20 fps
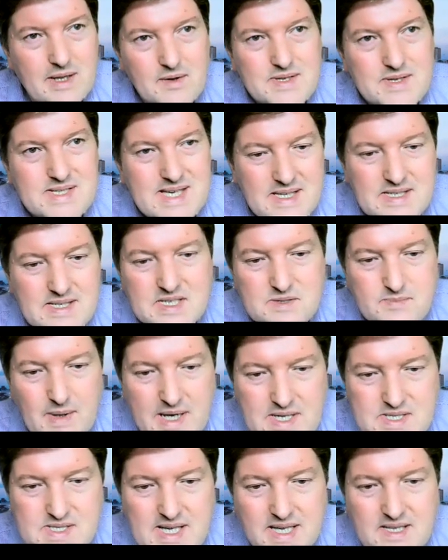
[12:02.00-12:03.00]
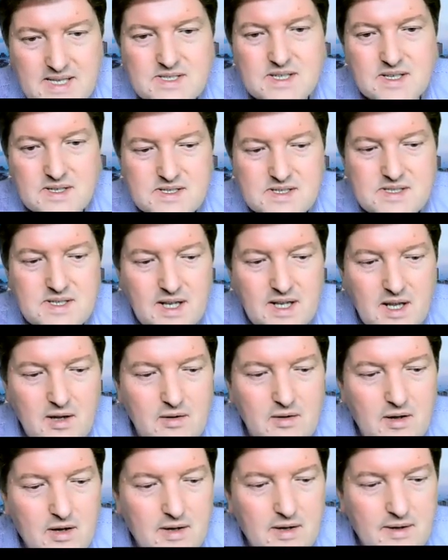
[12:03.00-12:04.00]
sentence by sentence,
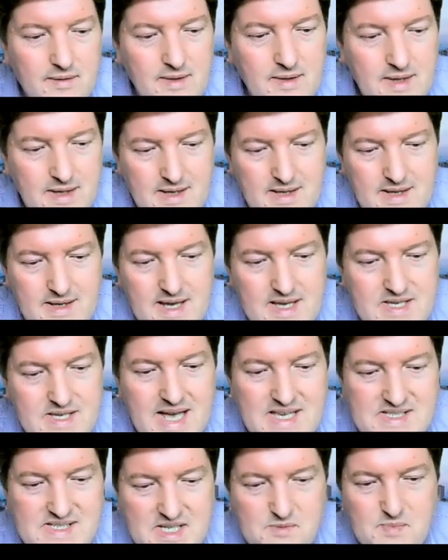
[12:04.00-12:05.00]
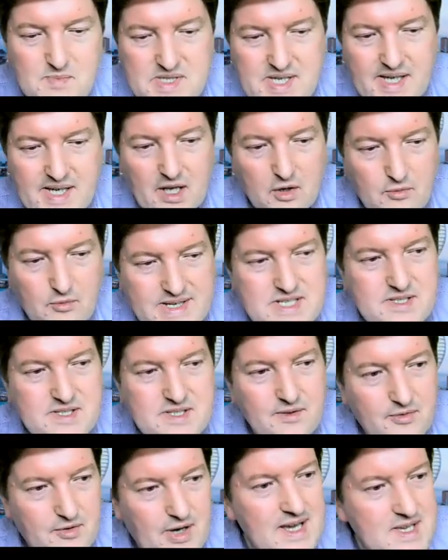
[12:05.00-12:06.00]
it has this particular risk
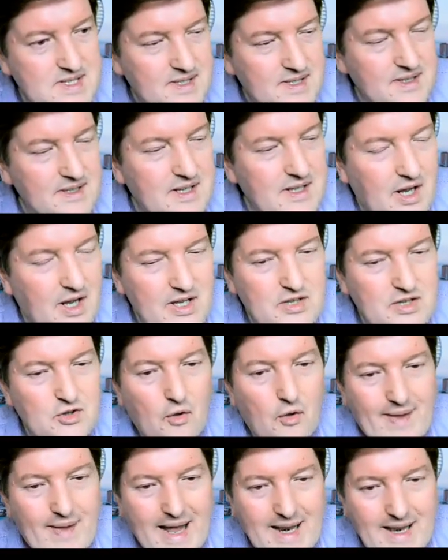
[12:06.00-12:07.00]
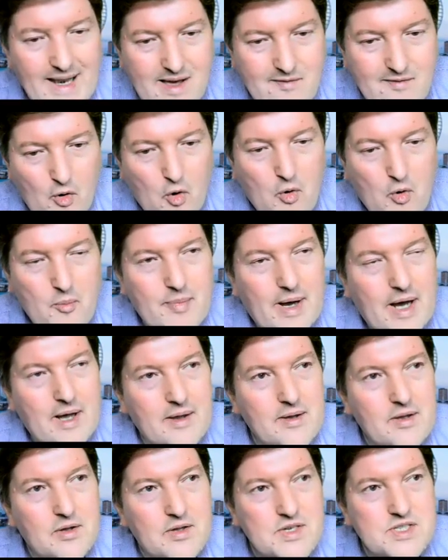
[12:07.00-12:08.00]
phrase and not that level, but
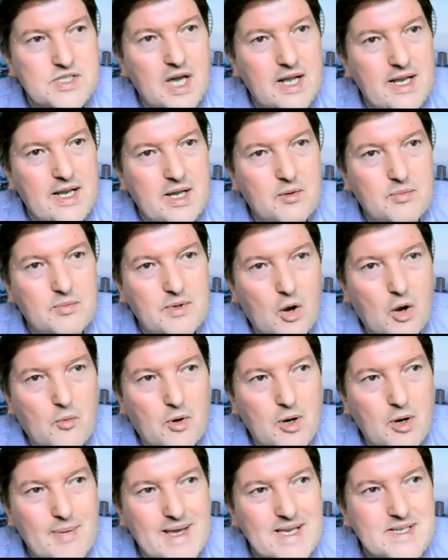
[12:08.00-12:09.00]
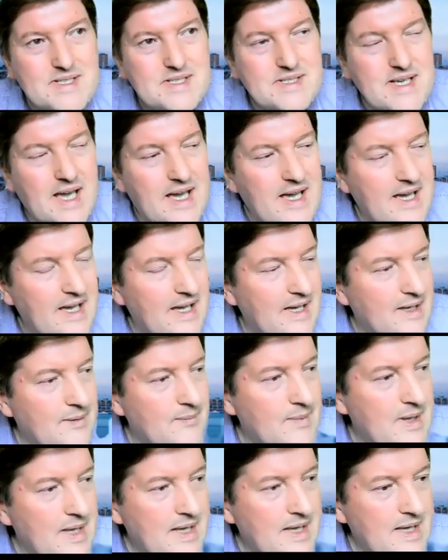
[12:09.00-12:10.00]
you certainly don't want to be saying
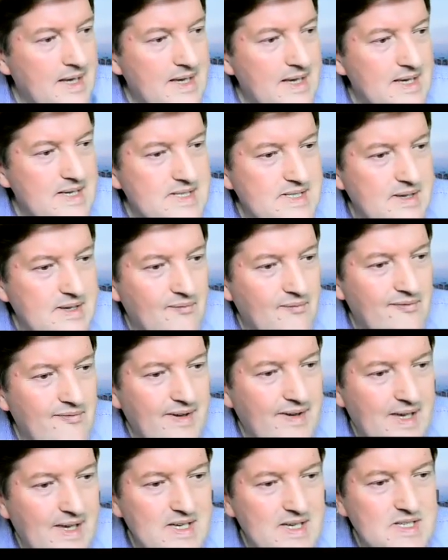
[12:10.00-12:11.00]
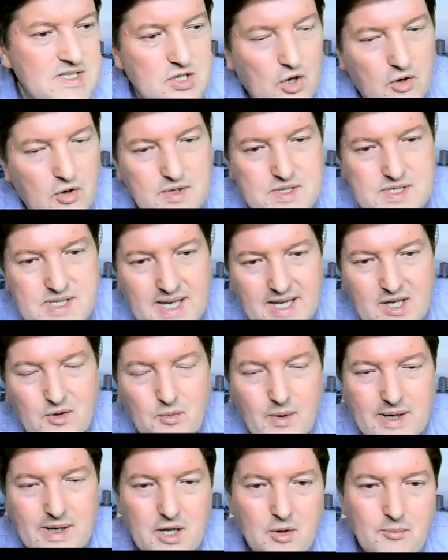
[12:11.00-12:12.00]
something is toxic
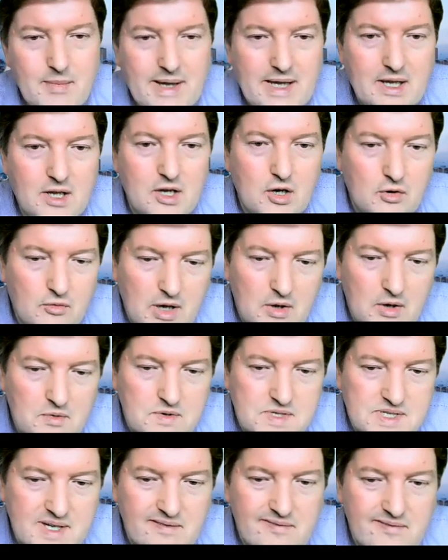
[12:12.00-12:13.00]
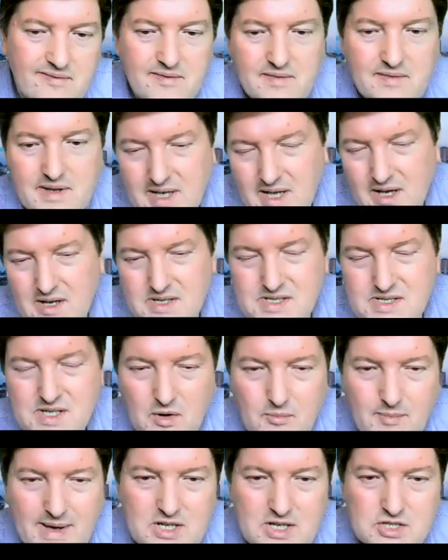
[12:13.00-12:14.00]
when you mean corrosive, so
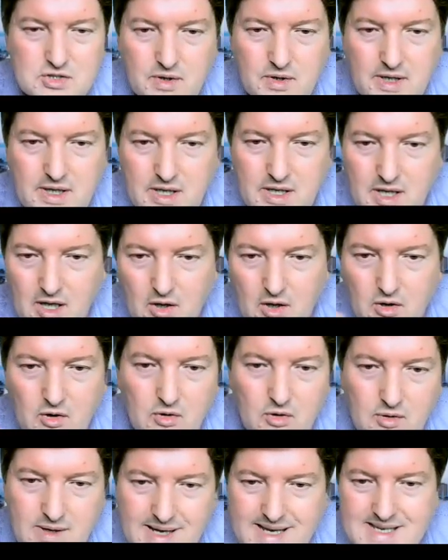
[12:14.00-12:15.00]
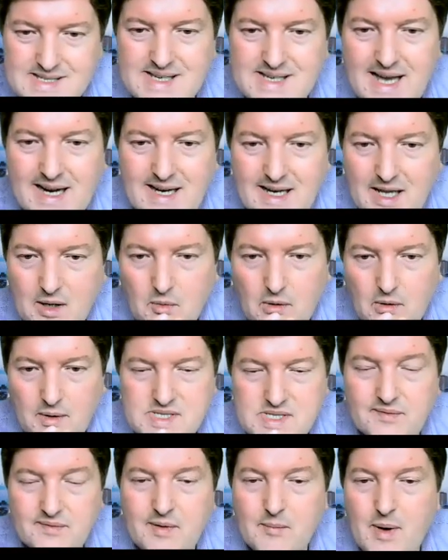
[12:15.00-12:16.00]
make sure you know exactly what.
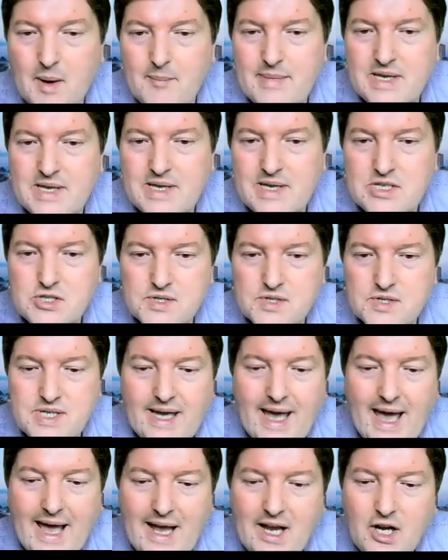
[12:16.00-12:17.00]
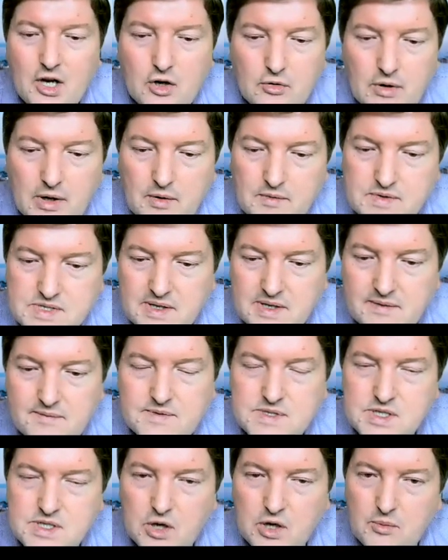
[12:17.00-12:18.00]
Something might be toxic and corrosive,
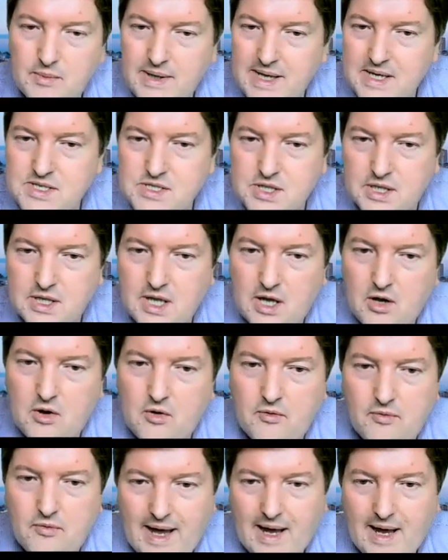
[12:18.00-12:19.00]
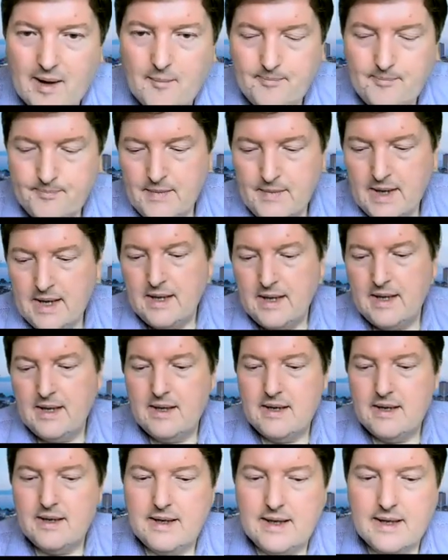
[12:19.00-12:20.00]
so you need to know that.
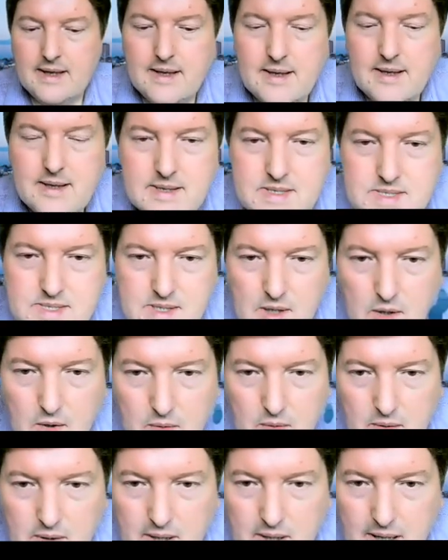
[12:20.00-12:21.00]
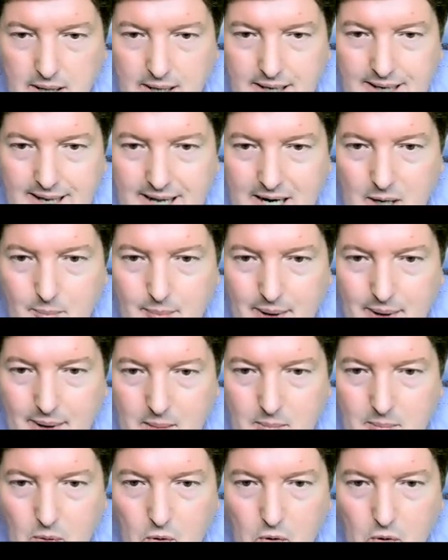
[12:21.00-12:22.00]
Yeah, so a little bit
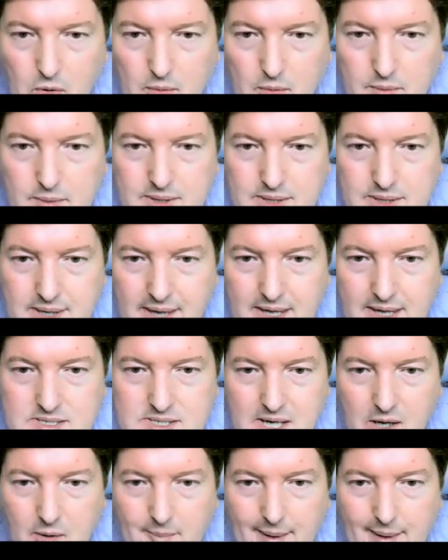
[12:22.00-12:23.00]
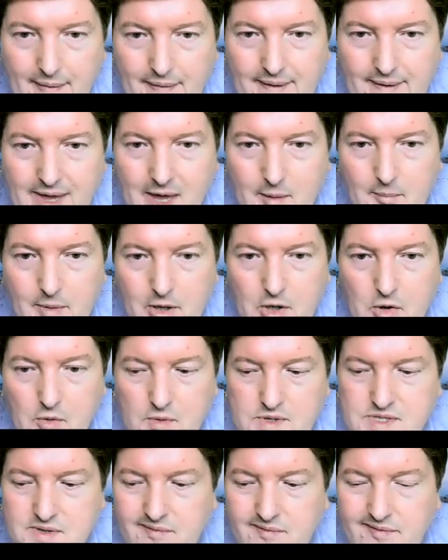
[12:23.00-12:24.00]
more detail about the
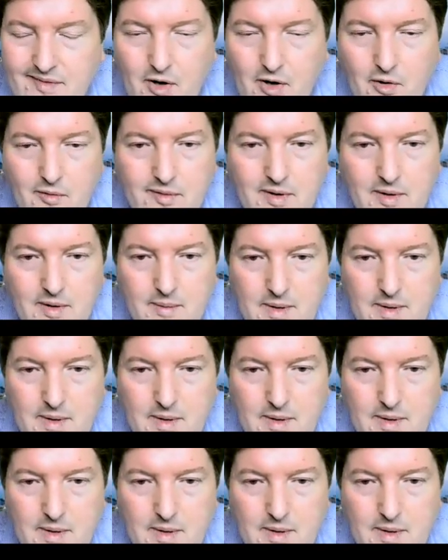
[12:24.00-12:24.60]
chemicals involved.